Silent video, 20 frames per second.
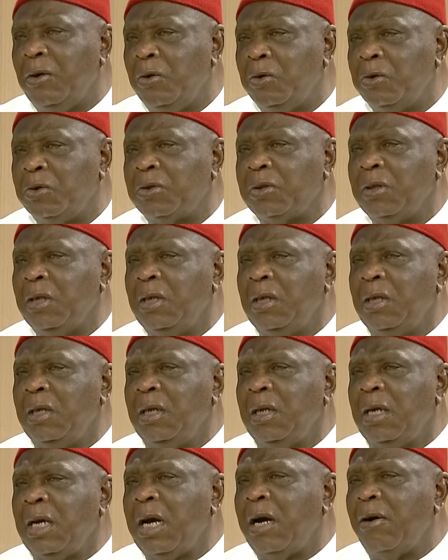looks,
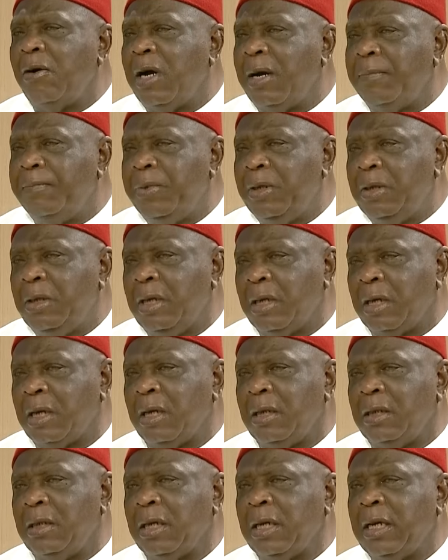how happy
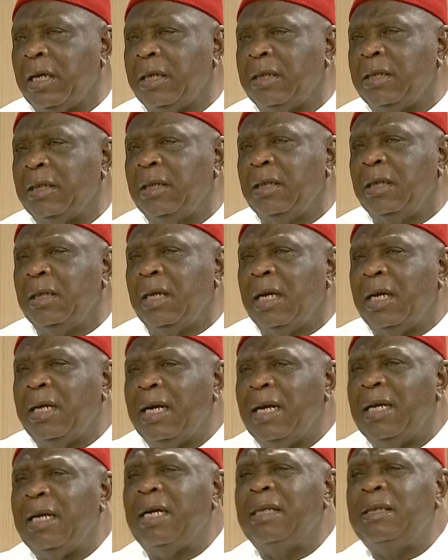they get. And
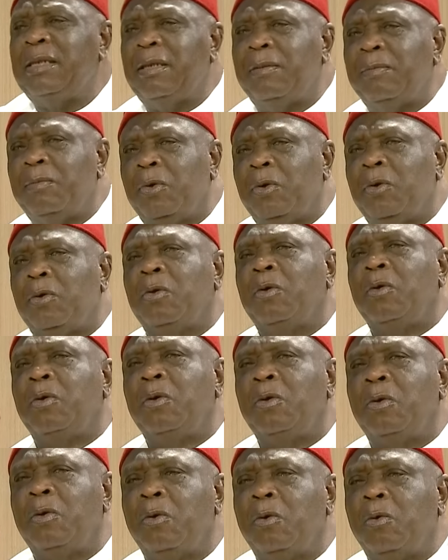I ask them,
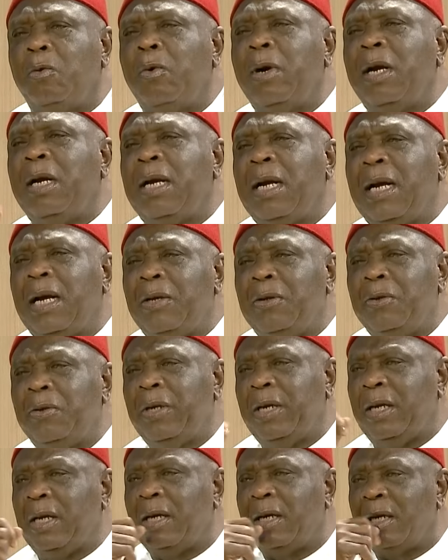why are you
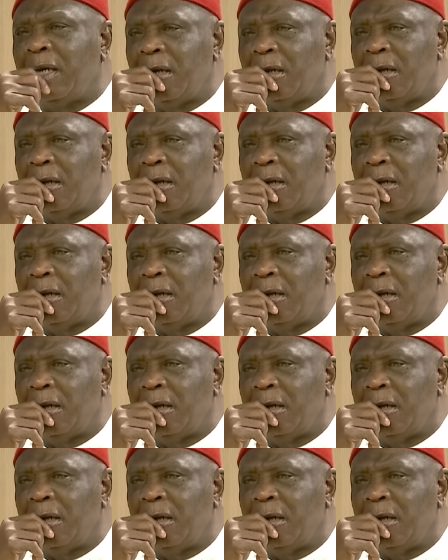here?